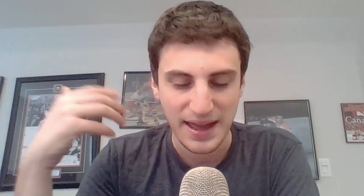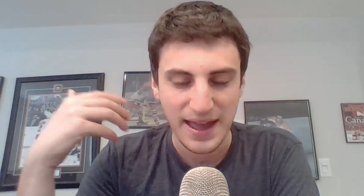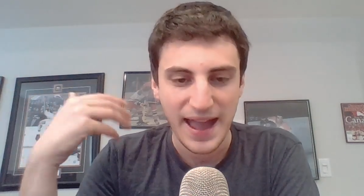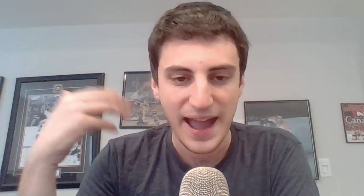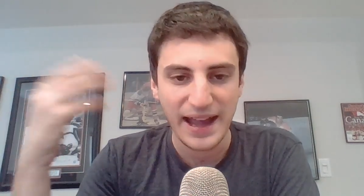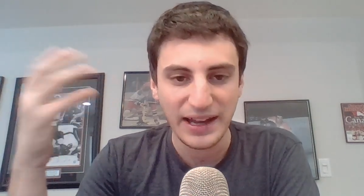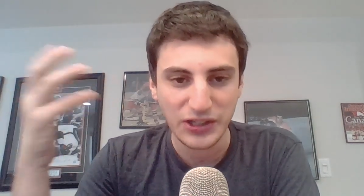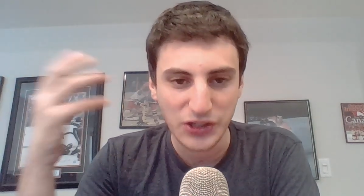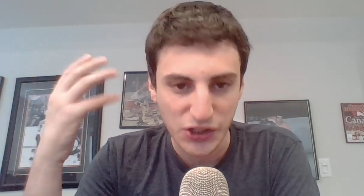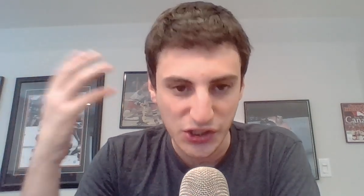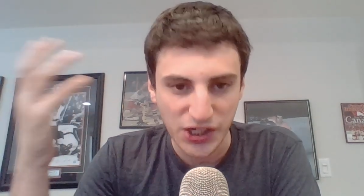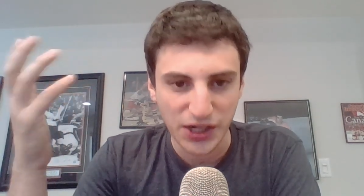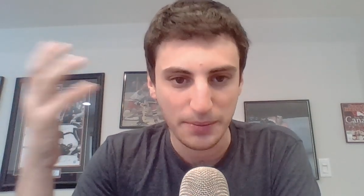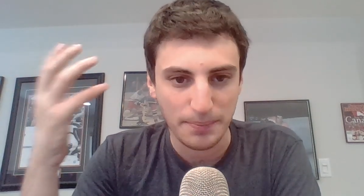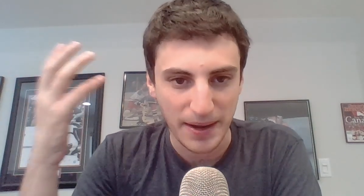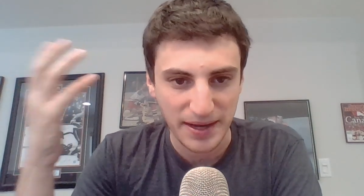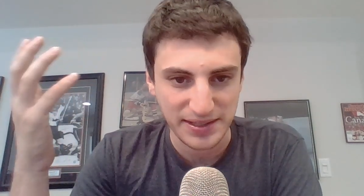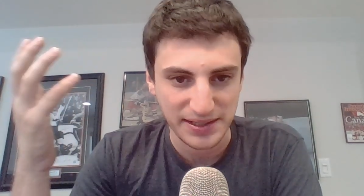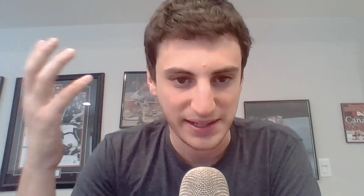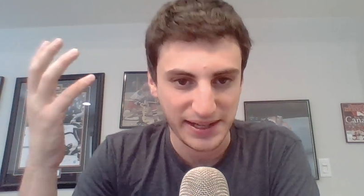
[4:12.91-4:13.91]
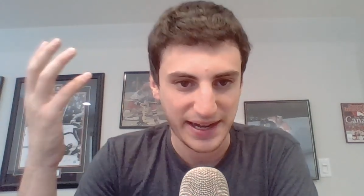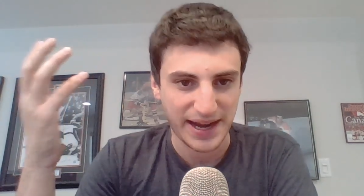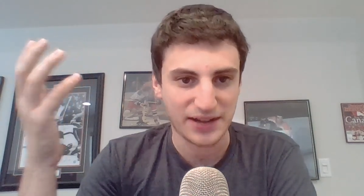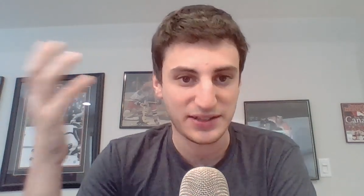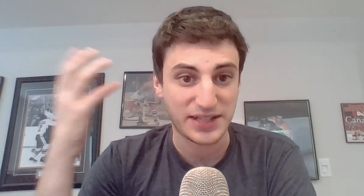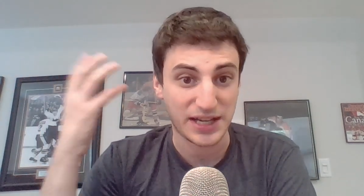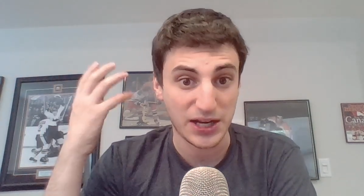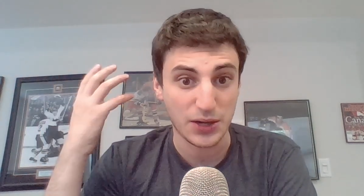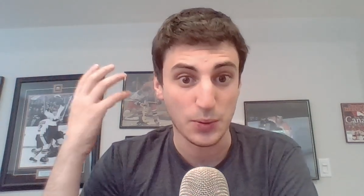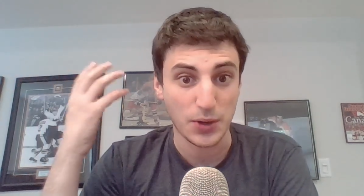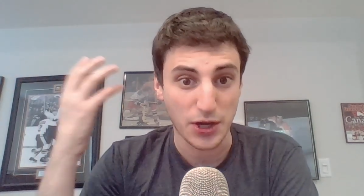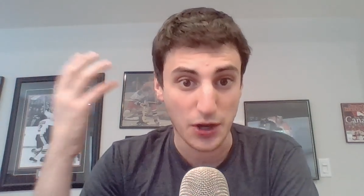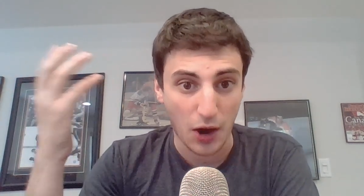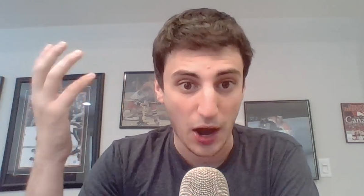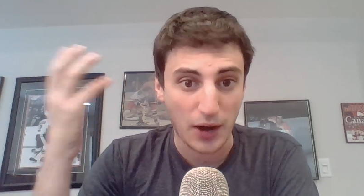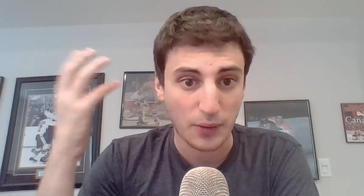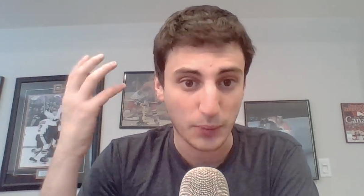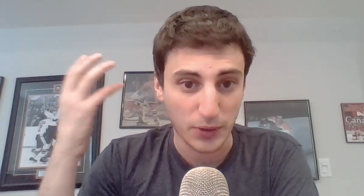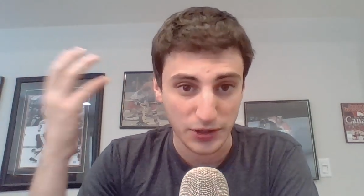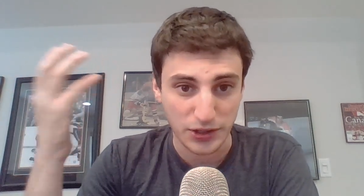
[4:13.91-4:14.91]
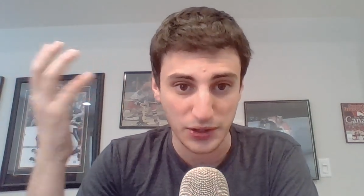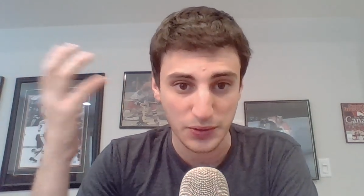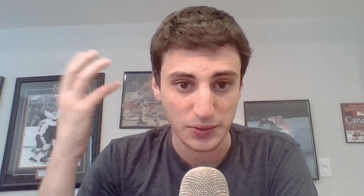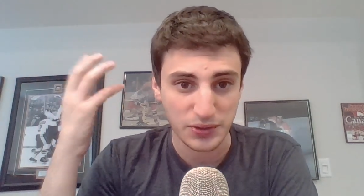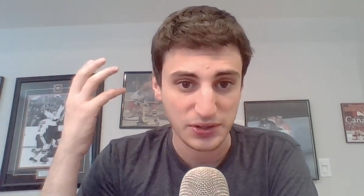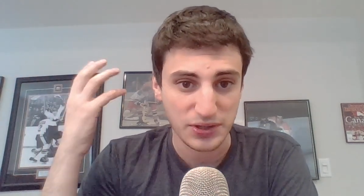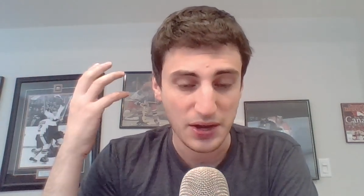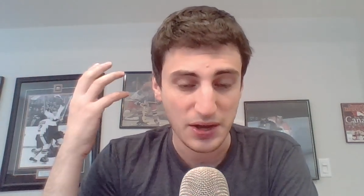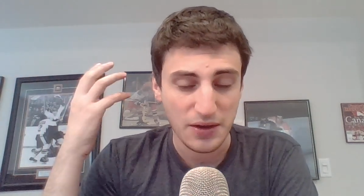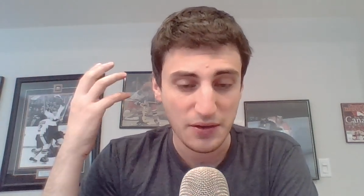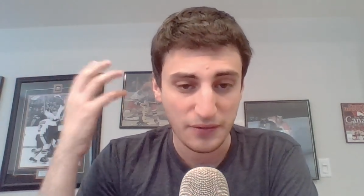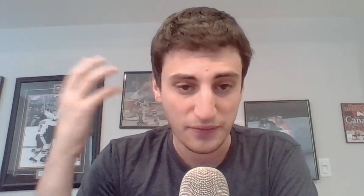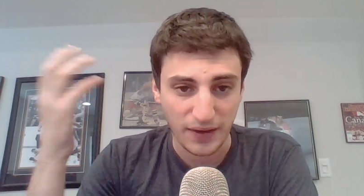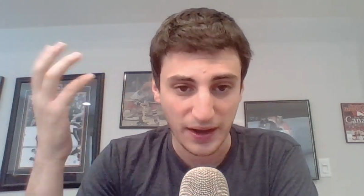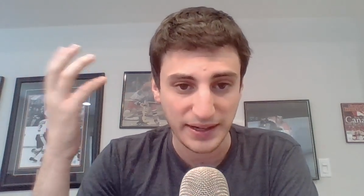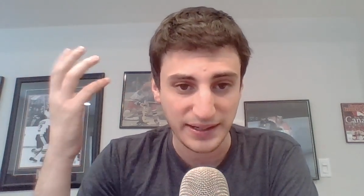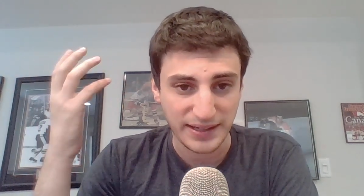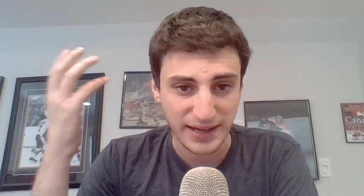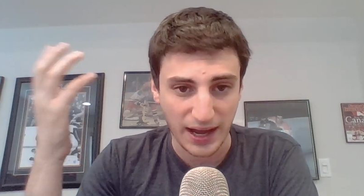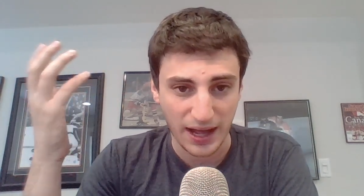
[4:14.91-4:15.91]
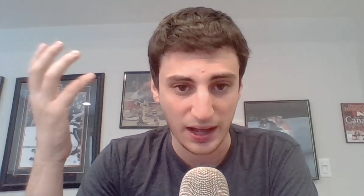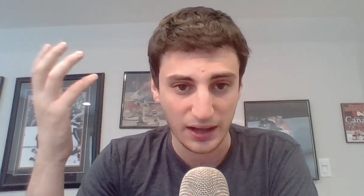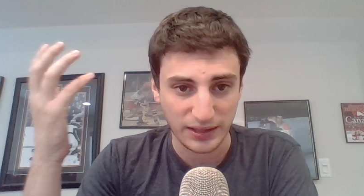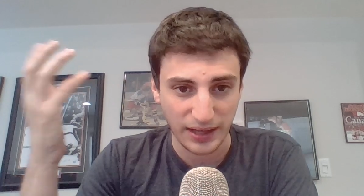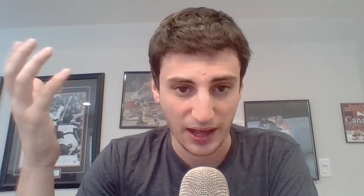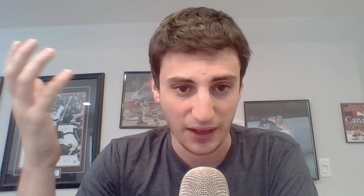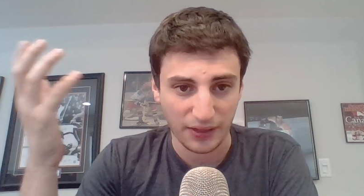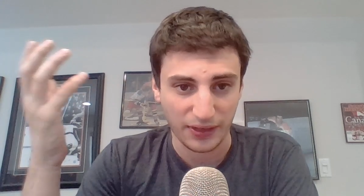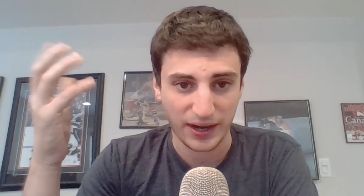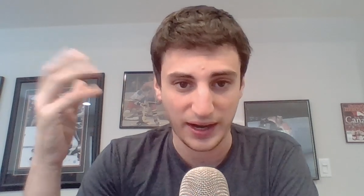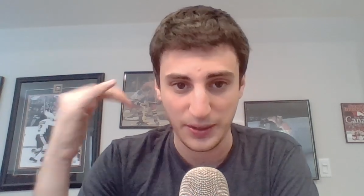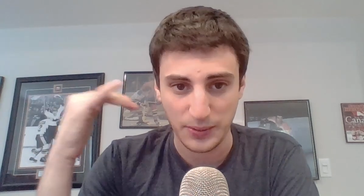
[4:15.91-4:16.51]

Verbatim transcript: Andrew Scheer basically announced that he would not reduce funding to, uh, to healthcare.